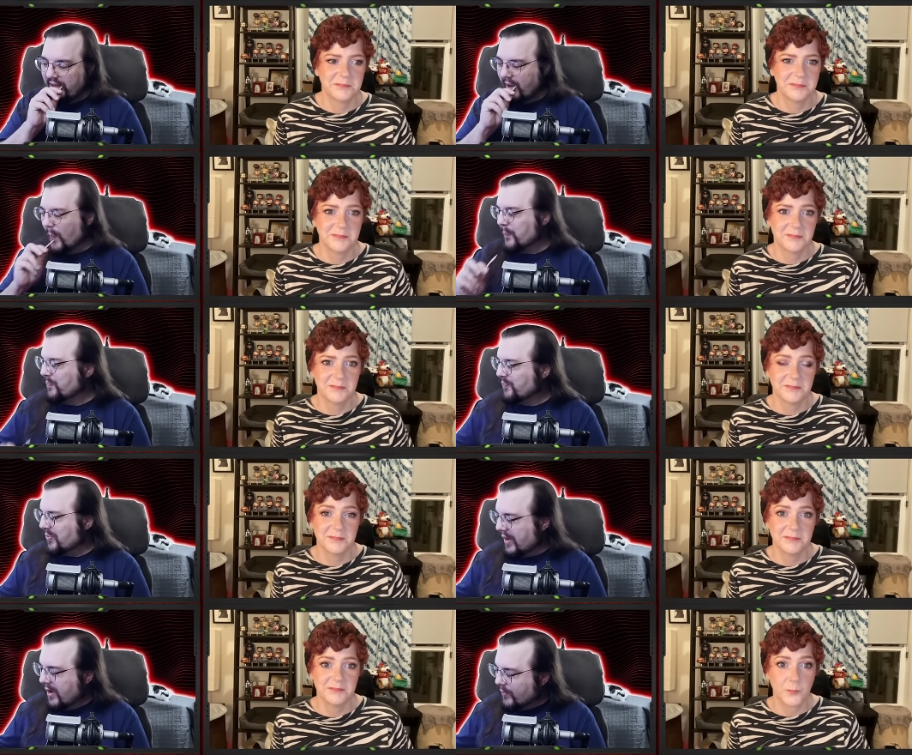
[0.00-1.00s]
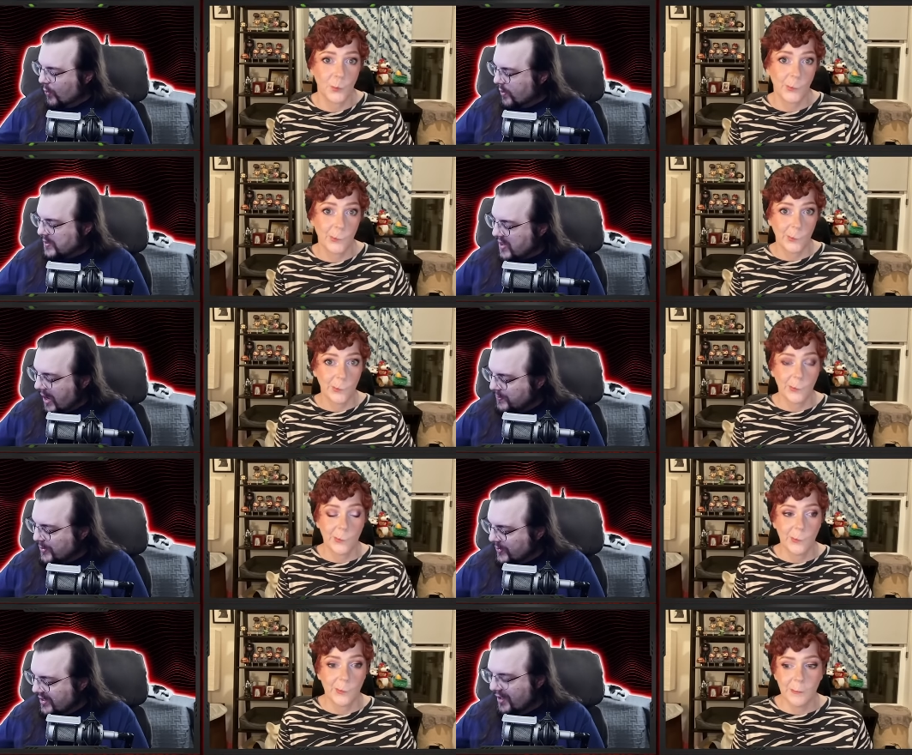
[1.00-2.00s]
Speaker 1: And of course,
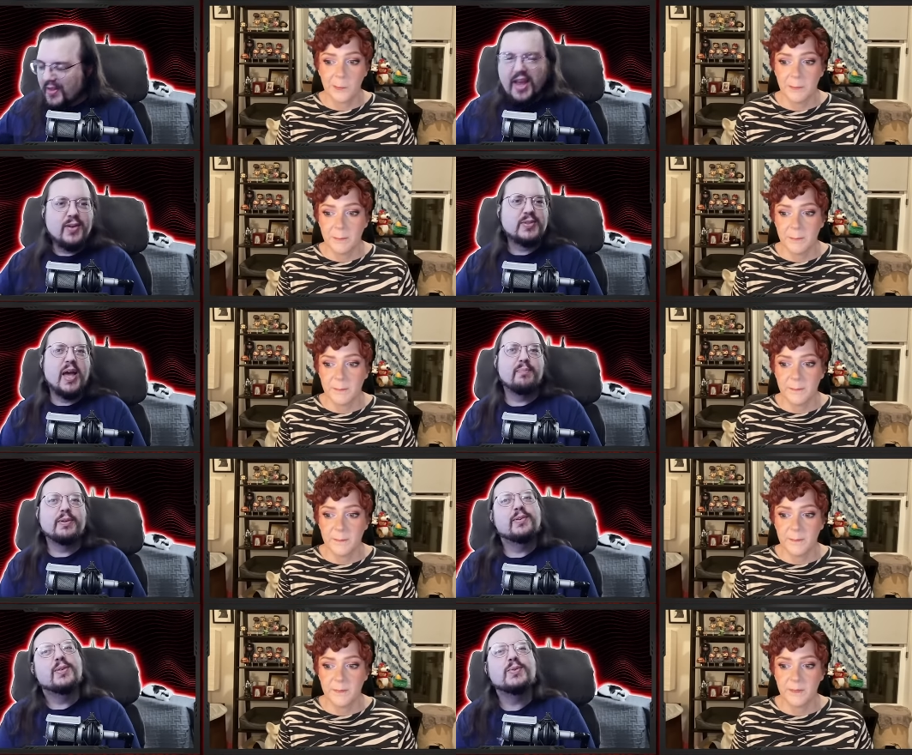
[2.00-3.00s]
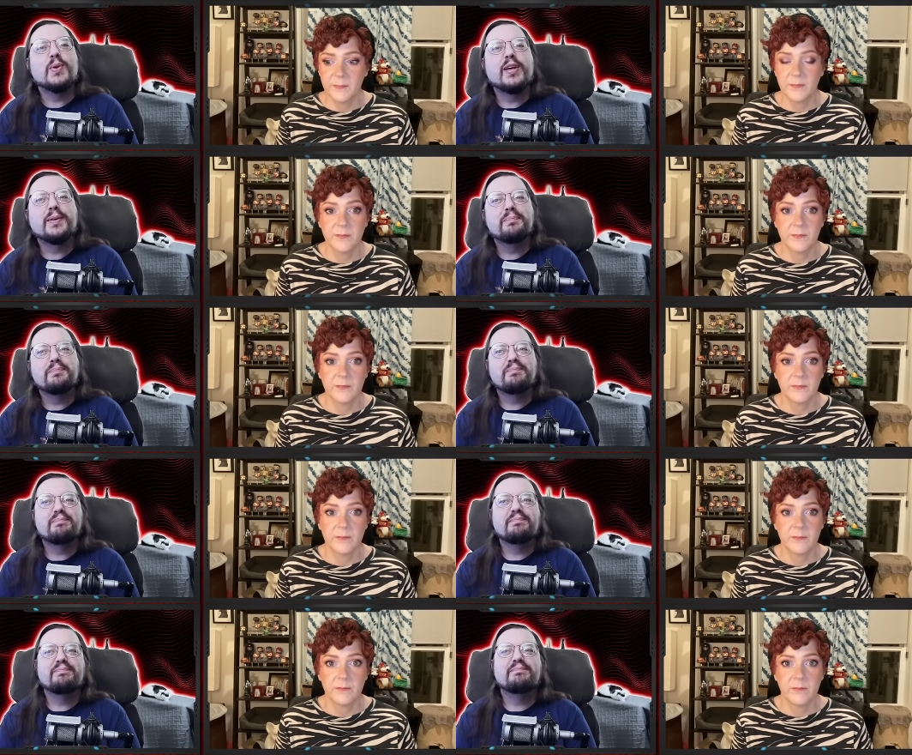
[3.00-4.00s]
absolutely nothing else happened this week.
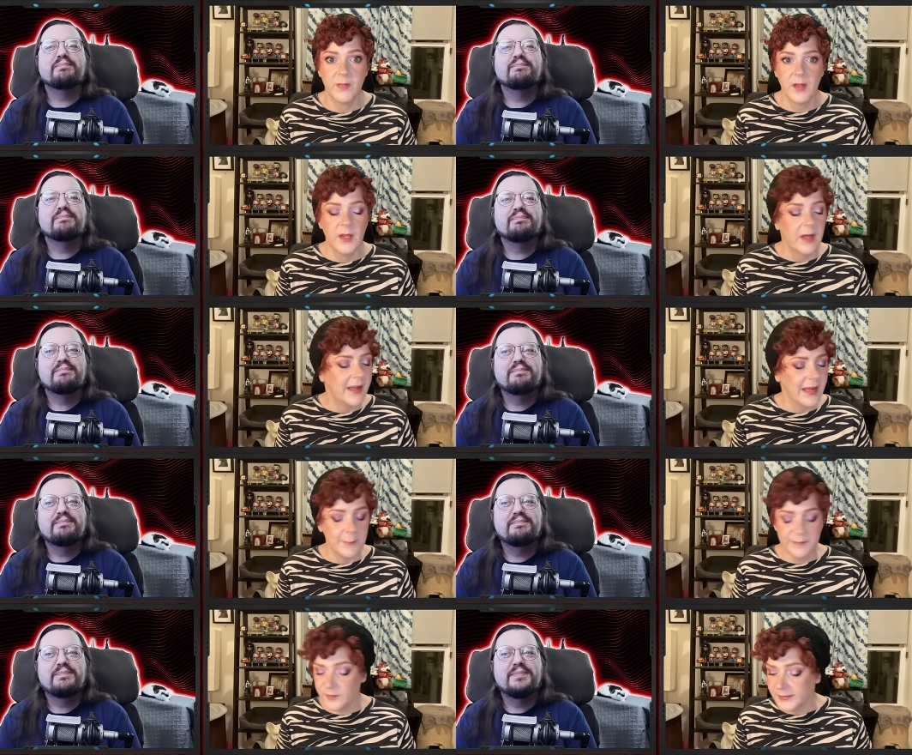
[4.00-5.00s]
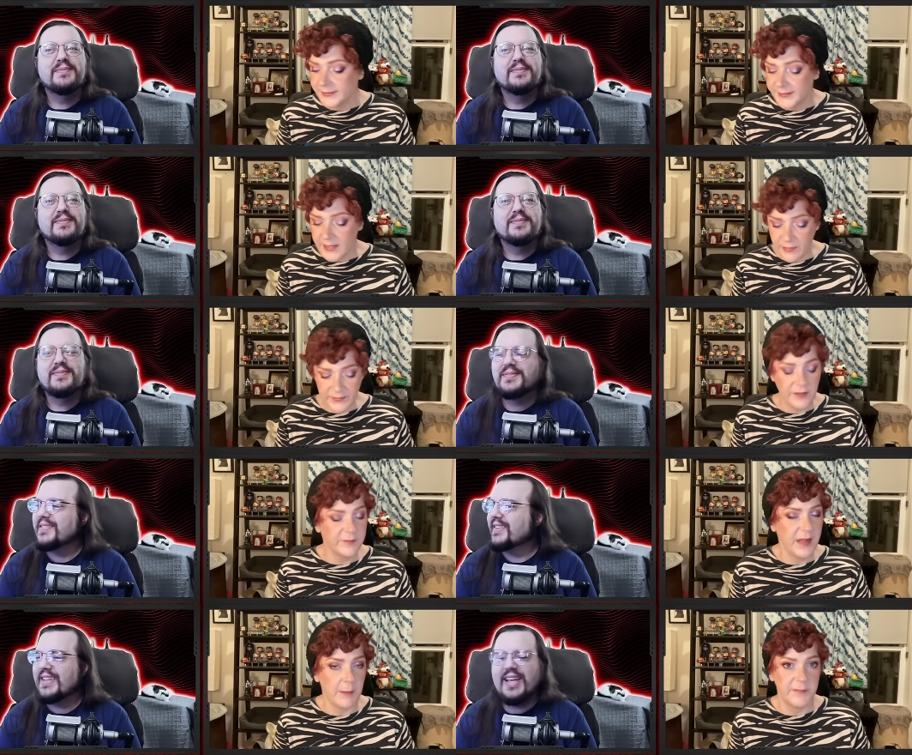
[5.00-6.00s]
Speaker 2: Absolutely
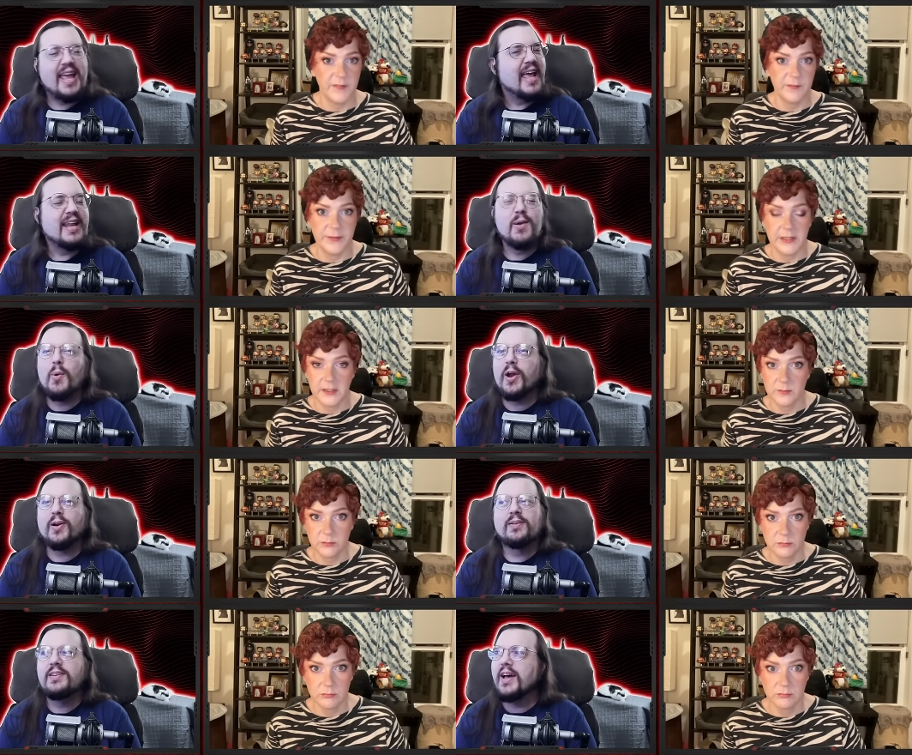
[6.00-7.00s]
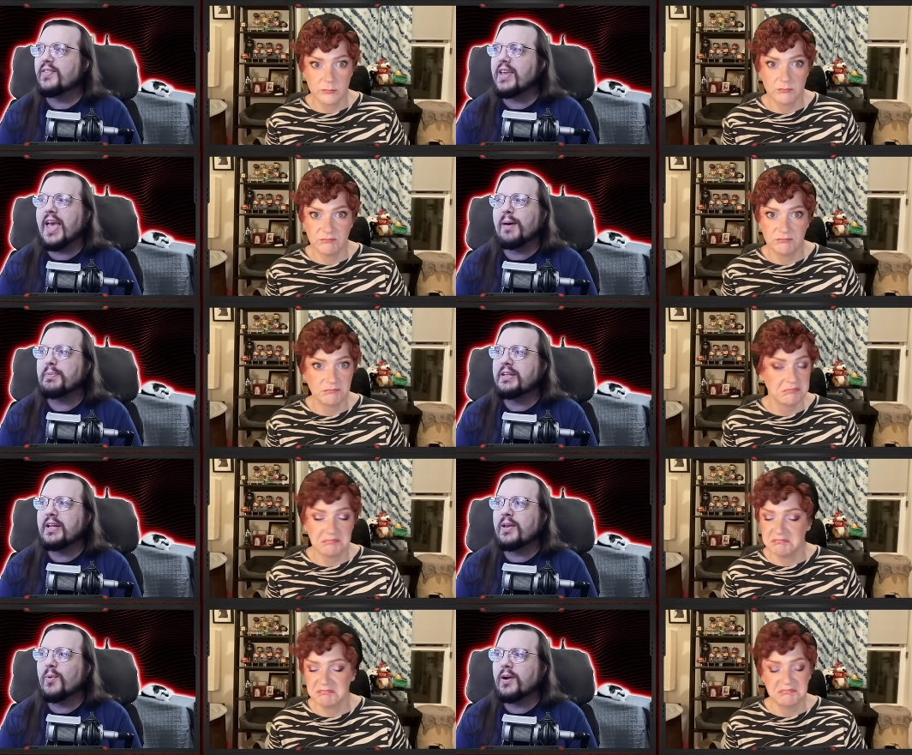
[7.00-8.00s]
nothing else happened this anywhere. week.
Speaker 1: Anywhere. Nothing
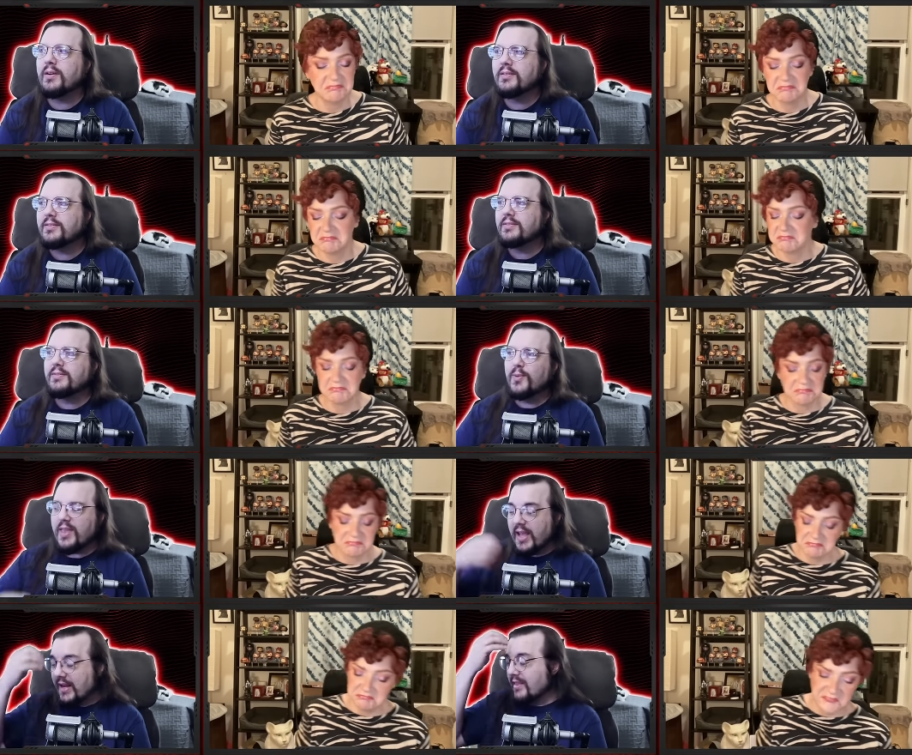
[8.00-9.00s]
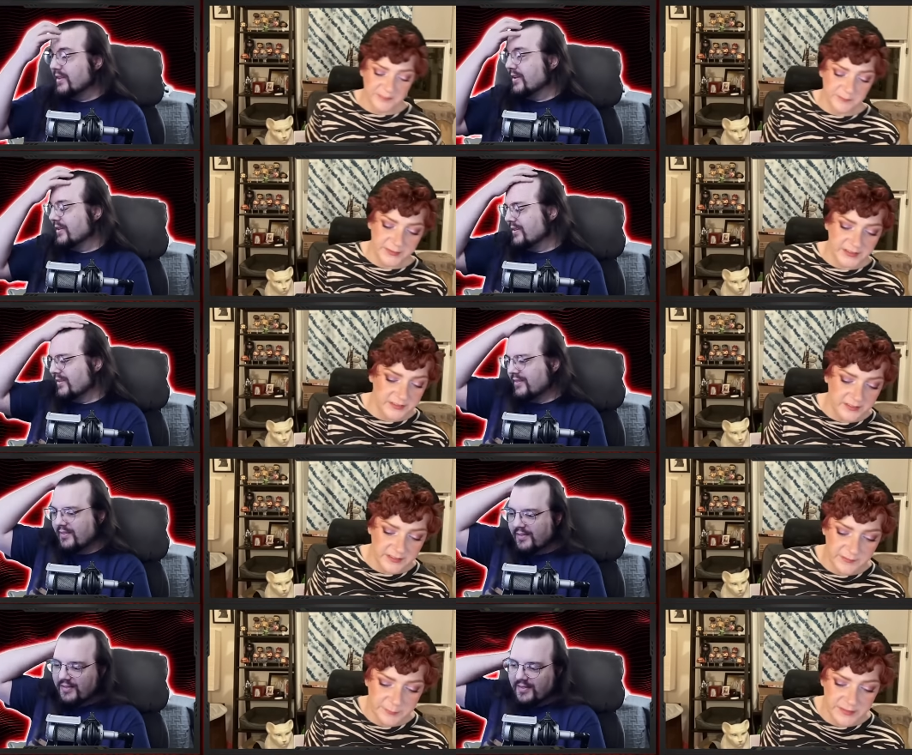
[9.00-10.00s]
happened anywhere with anything. It's
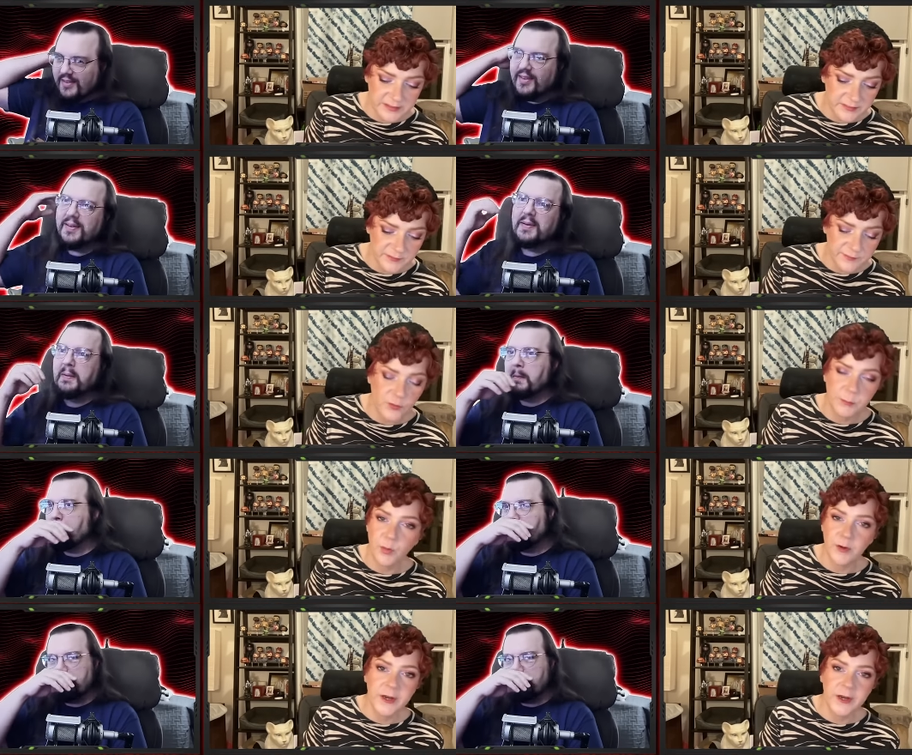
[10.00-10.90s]
Speaker 2: been it's been so